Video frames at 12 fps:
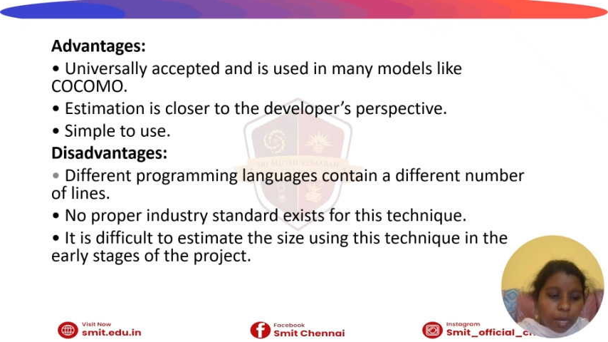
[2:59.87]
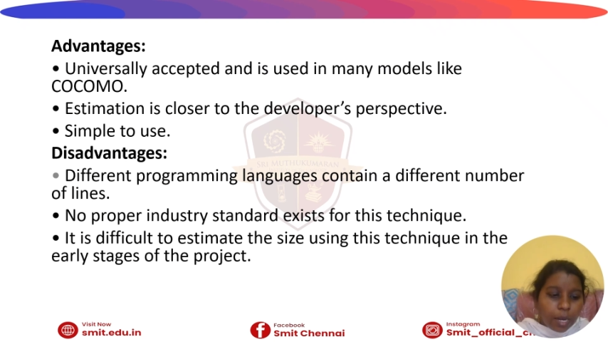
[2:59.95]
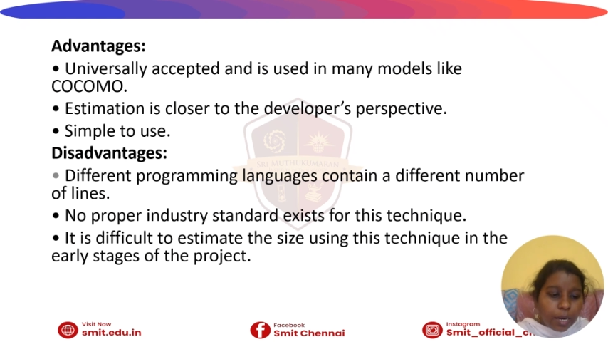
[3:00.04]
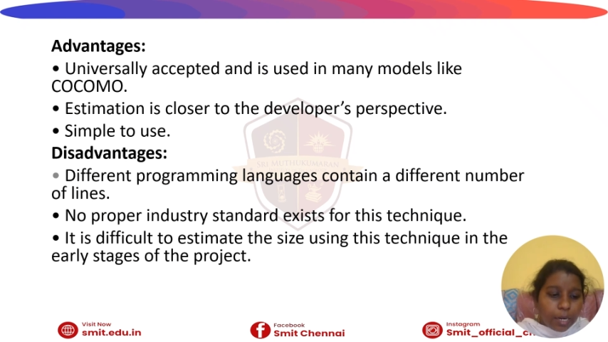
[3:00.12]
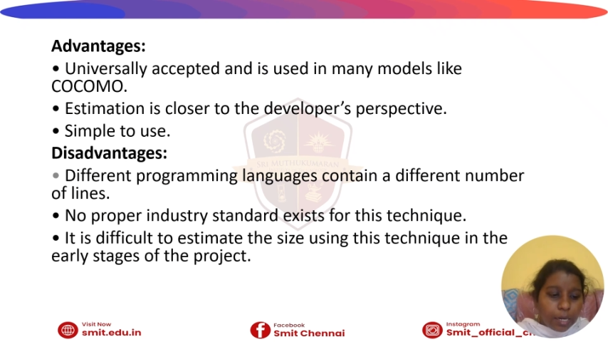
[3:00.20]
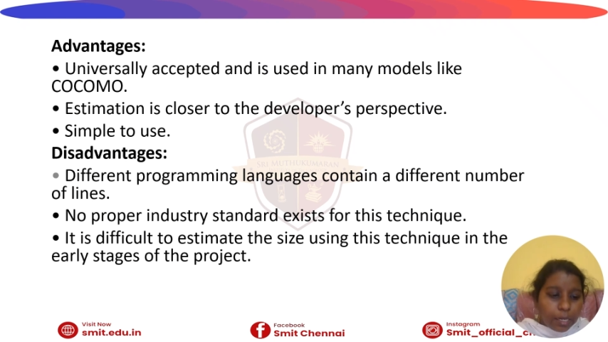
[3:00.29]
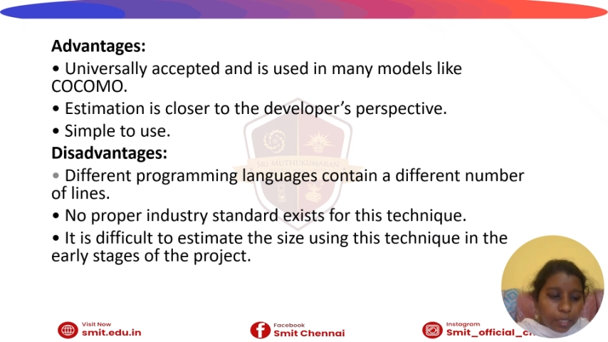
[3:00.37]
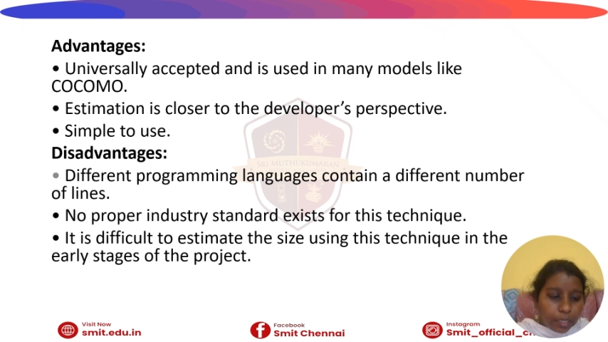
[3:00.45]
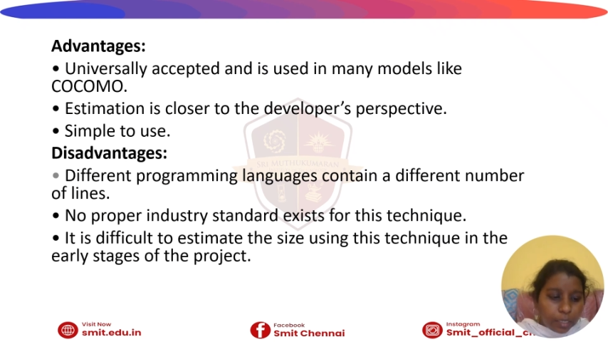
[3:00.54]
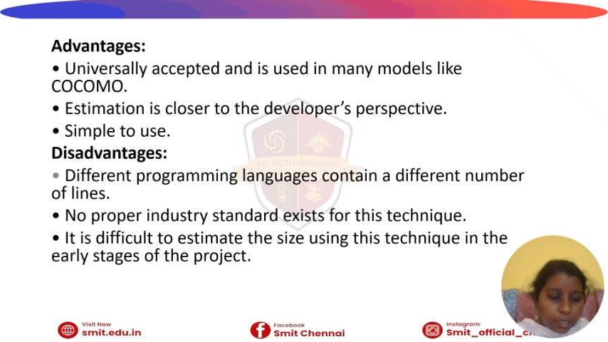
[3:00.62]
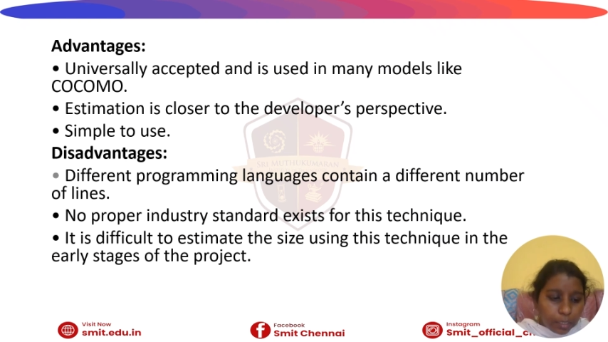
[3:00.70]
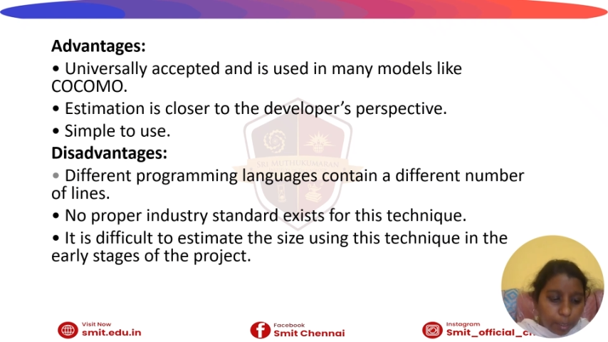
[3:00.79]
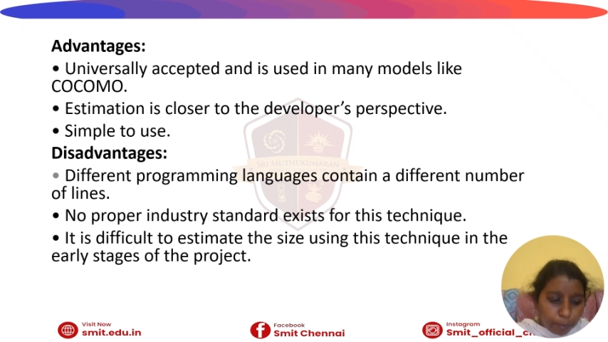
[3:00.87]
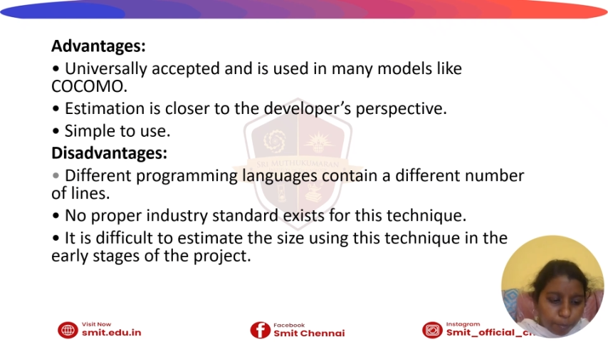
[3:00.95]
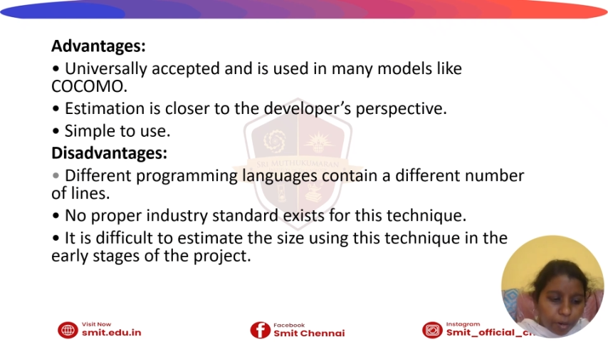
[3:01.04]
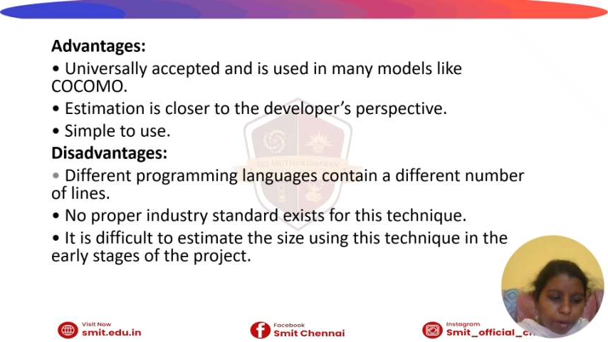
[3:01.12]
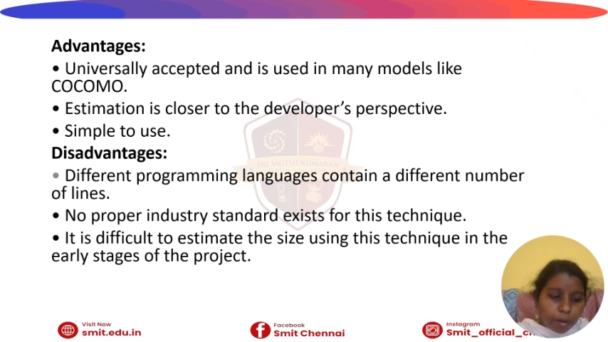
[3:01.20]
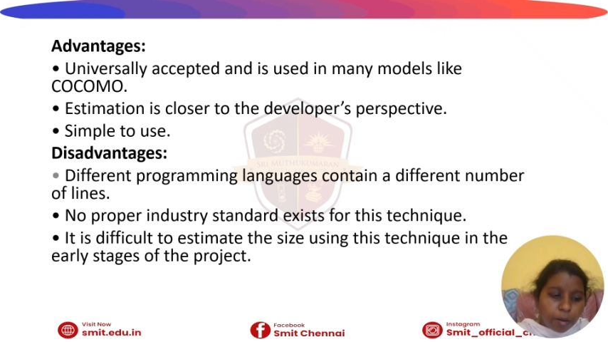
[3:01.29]
it
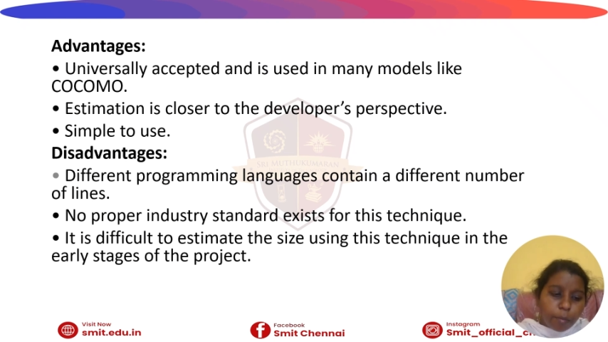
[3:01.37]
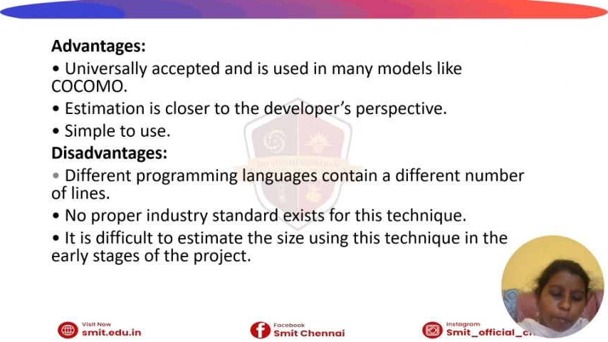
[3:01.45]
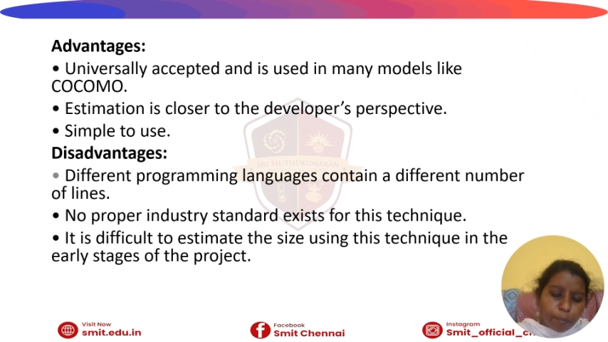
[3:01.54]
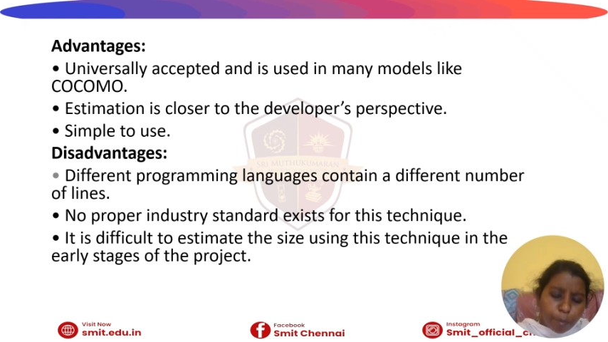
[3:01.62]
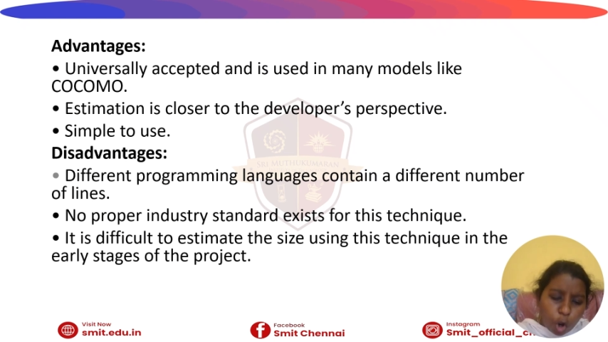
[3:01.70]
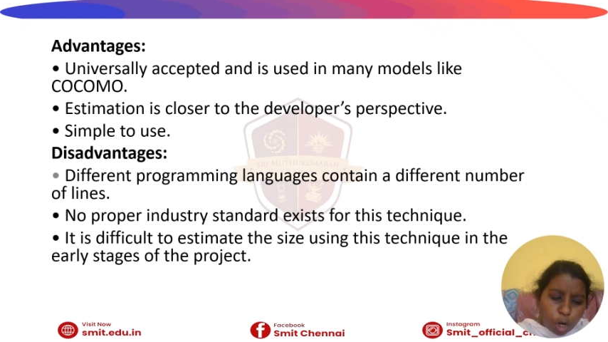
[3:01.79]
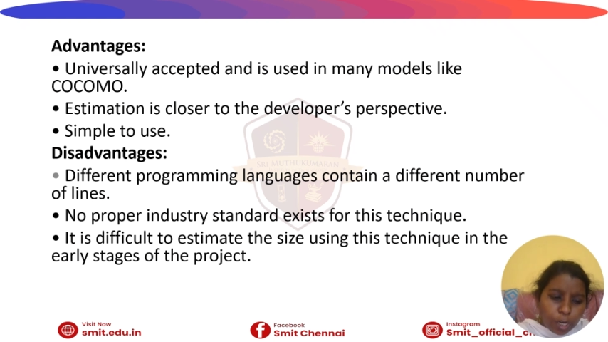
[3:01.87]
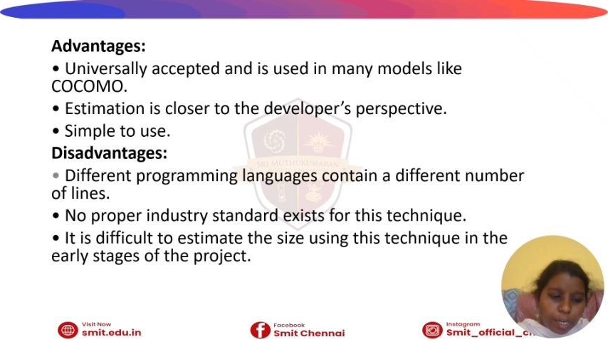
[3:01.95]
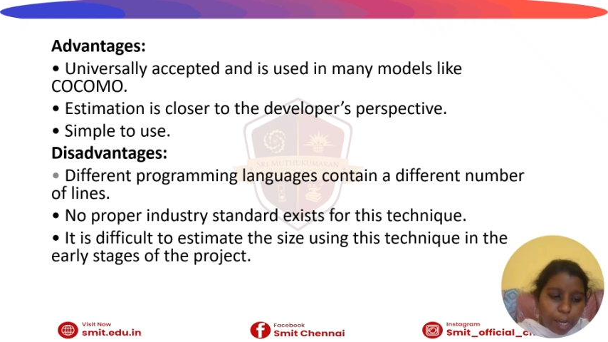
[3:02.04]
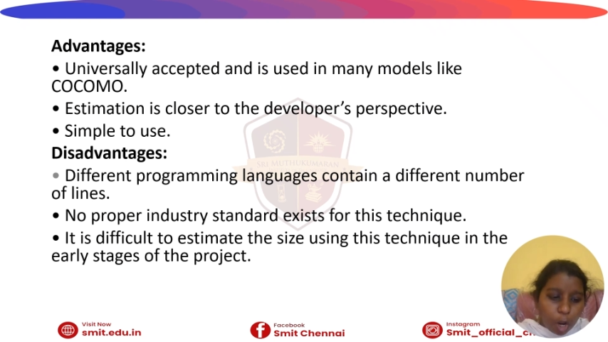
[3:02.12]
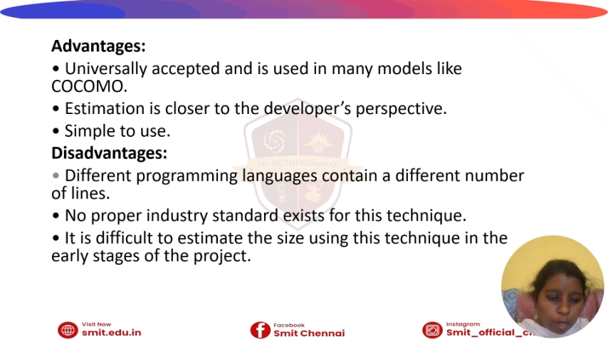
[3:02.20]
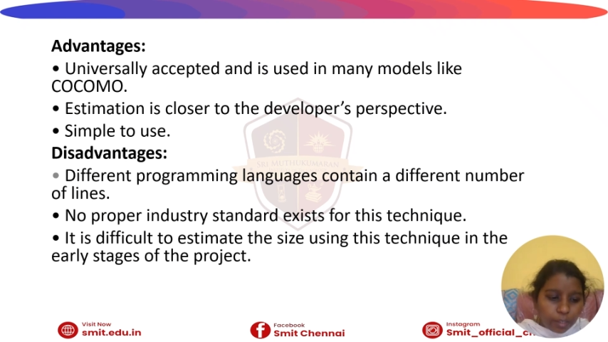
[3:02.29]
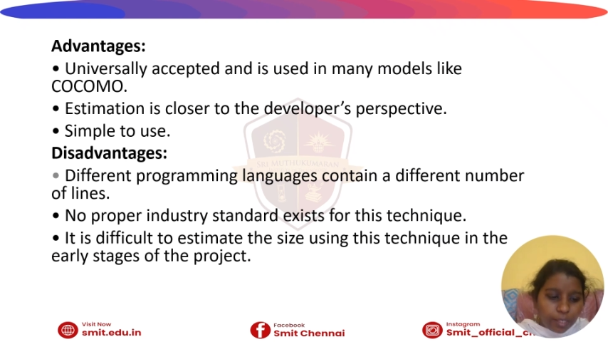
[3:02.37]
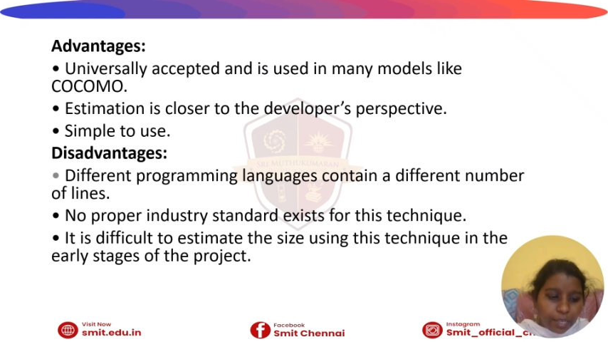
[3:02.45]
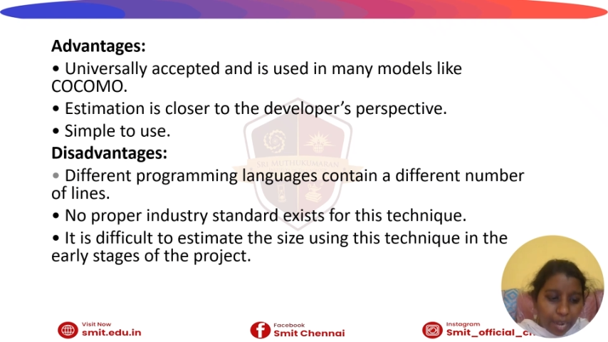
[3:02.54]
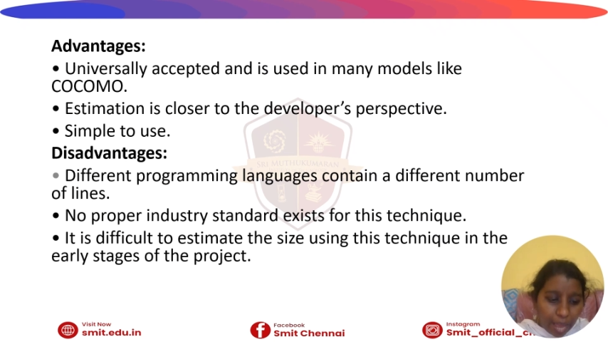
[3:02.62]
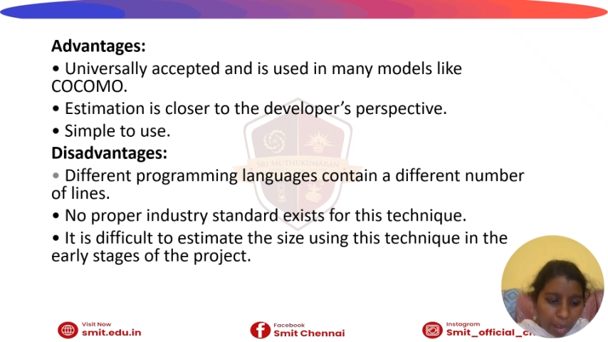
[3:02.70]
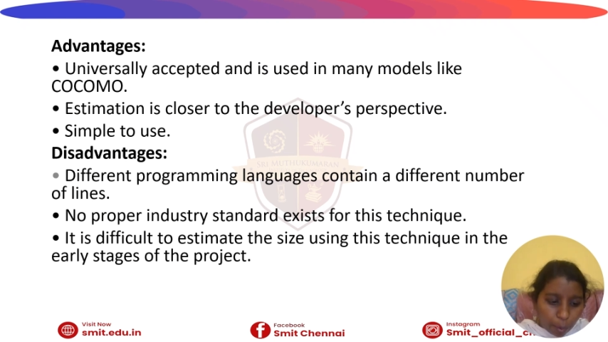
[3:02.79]
depends purely on
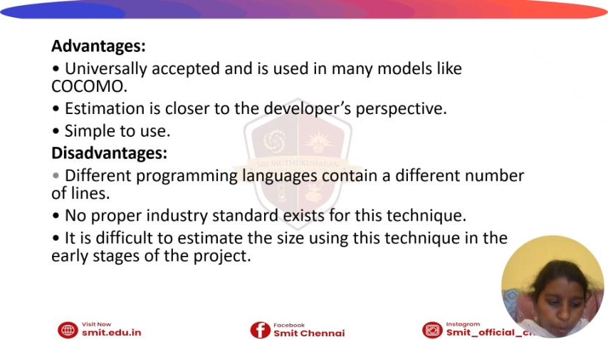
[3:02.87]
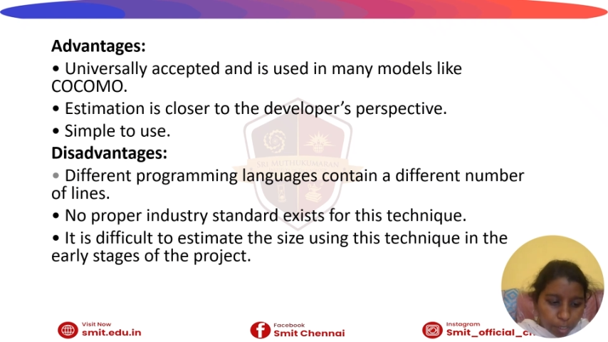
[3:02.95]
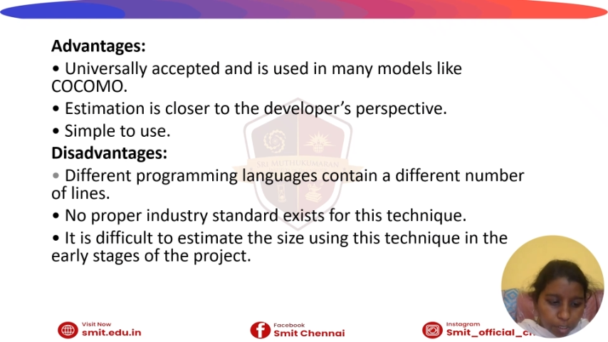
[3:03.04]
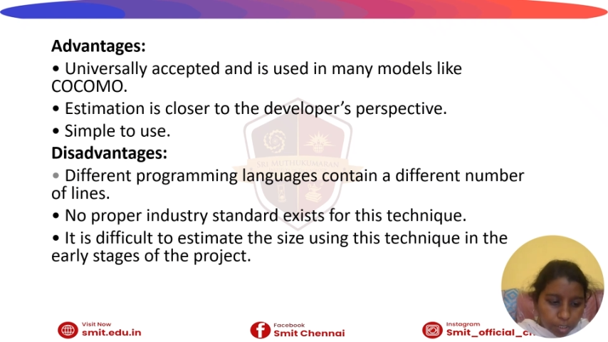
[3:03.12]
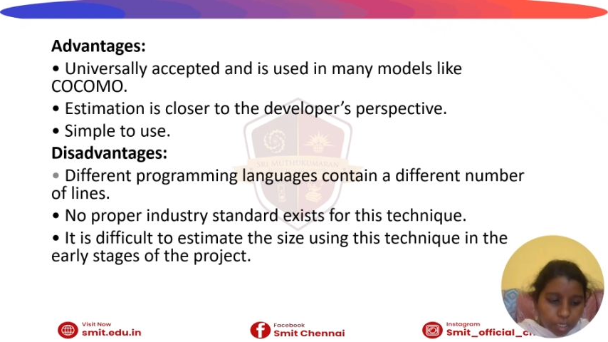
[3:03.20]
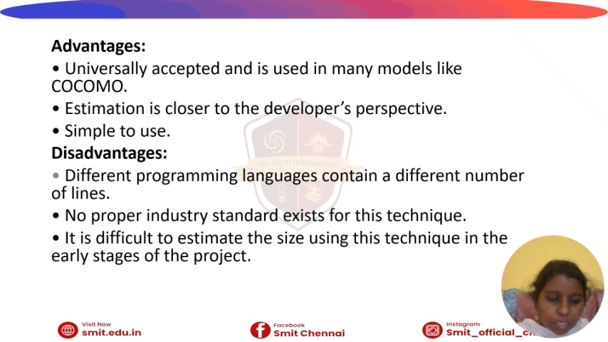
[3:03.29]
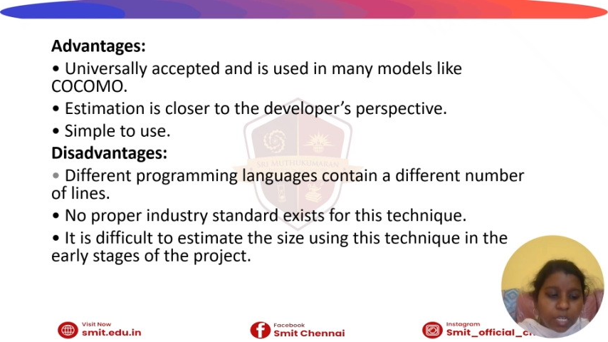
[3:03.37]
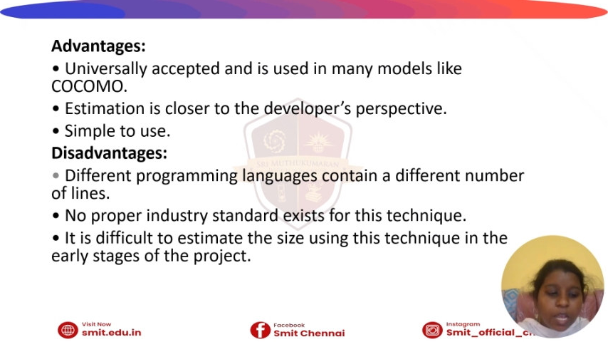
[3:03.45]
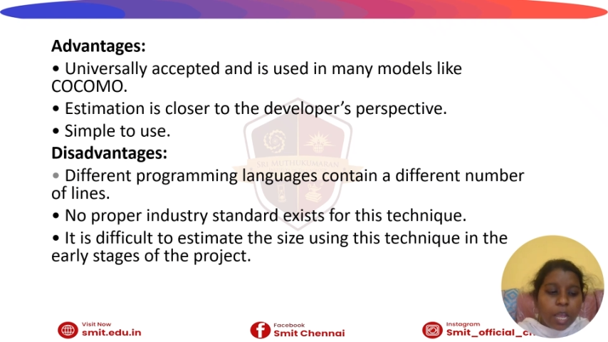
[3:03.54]
the languages,